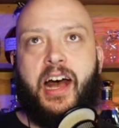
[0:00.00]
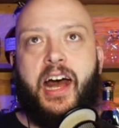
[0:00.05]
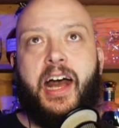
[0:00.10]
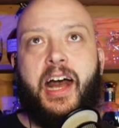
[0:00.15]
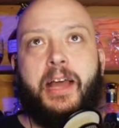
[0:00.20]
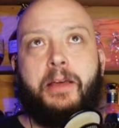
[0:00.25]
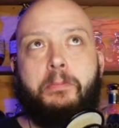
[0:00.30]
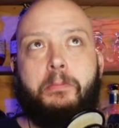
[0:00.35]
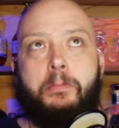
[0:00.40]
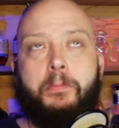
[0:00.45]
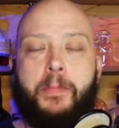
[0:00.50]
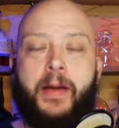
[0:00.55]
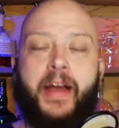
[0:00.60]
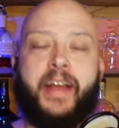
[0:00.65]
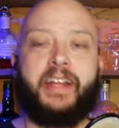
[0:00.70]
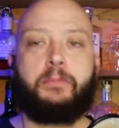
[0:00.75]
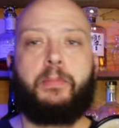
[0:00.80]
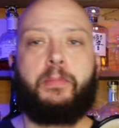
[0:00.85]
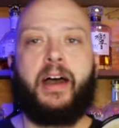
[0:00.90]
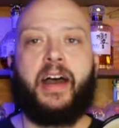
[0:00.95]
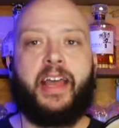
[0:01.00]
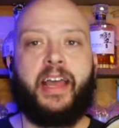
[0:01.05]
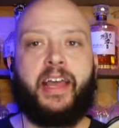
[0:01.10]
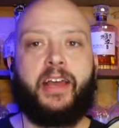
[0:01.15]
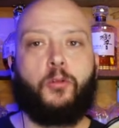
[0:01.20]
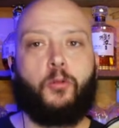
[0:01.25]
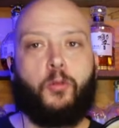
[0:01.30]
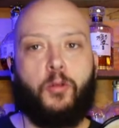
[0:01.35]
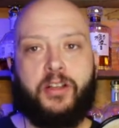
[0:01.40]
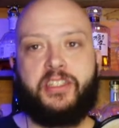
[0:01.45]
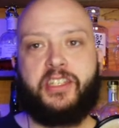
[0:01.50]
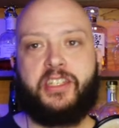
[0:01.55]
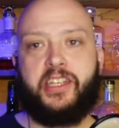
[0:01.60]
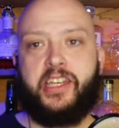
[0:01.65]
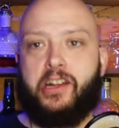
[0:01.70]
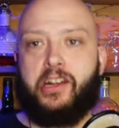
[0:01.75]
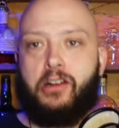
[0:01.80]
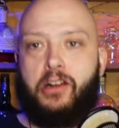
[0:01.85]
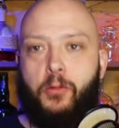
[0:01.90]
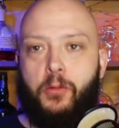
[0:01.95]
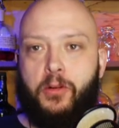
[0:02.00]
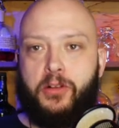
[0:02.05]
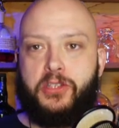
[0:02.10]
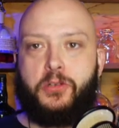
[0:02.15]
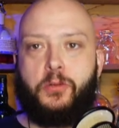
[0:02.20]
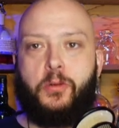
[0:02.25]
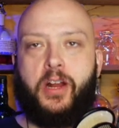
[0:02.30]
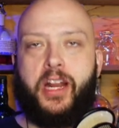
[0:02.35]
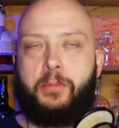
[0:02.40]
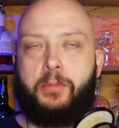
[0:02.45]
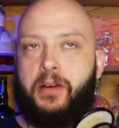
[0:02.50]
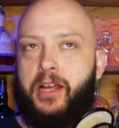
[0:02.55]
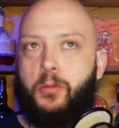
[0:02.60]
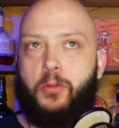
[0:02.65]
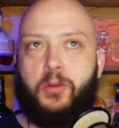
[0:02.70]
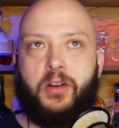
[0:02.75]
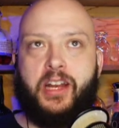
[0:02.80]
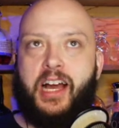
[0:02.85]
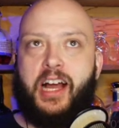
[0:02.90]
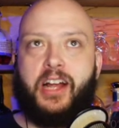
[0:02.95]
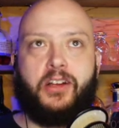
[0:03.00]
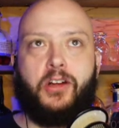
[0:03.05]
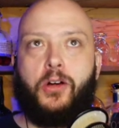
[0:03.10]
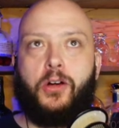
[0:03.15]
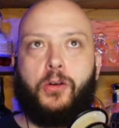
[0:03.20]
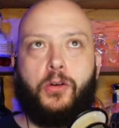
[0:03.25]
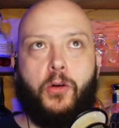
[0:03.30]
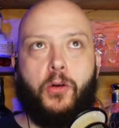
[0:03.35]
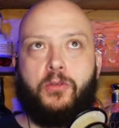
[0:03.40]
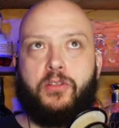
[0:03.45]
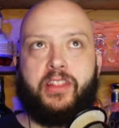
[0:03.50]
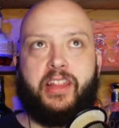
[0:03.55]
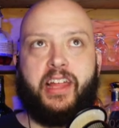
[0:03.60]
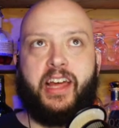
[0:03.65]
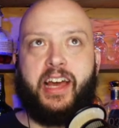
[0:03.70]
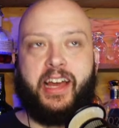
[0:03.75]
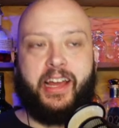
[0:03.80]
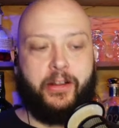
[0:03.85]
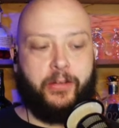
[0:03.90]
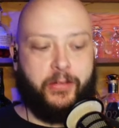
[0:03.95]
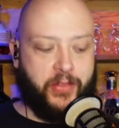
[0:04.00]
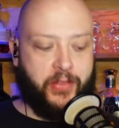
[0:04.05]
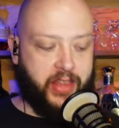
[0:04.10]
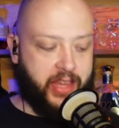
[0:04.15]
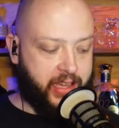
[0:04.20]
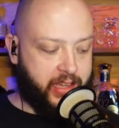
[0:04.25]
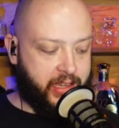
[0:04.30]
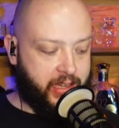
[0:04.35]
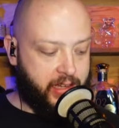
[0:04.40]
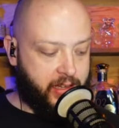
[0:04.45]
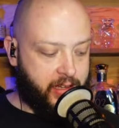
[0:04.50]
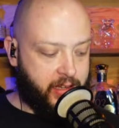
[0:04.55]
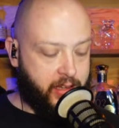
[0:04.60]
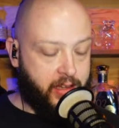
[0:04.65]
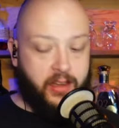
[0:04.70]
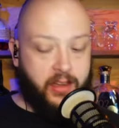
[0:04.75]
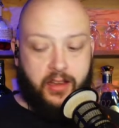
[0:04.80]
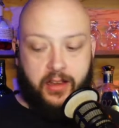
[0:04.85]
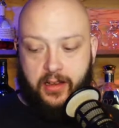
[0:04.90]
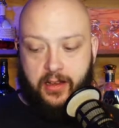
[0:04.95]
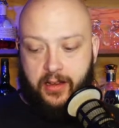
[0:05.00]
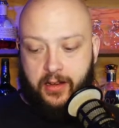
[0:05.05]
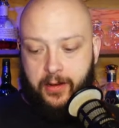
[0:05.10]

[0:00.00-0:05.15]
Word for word: I might buy it once a year at 120, but I would not go over that. I don't think.